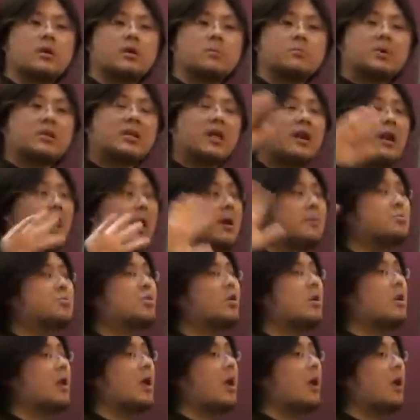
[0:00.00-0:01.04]
But
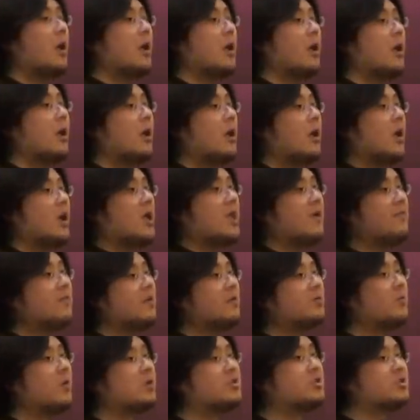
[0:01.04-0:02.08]
alhamdulillah,
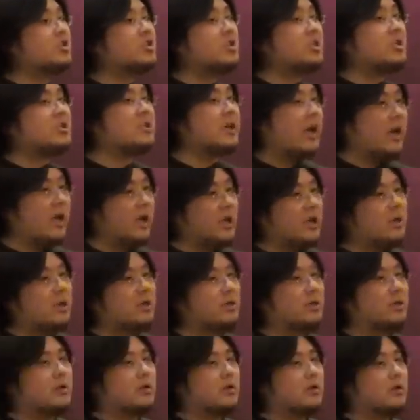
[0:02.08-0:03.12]
even when she
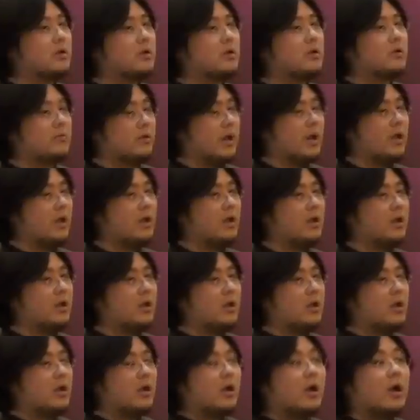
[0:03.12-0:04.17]
died,
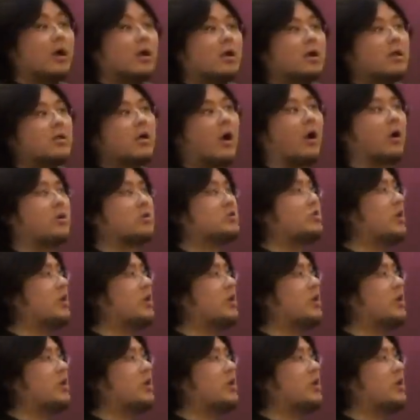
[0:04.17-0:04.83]
right, the heart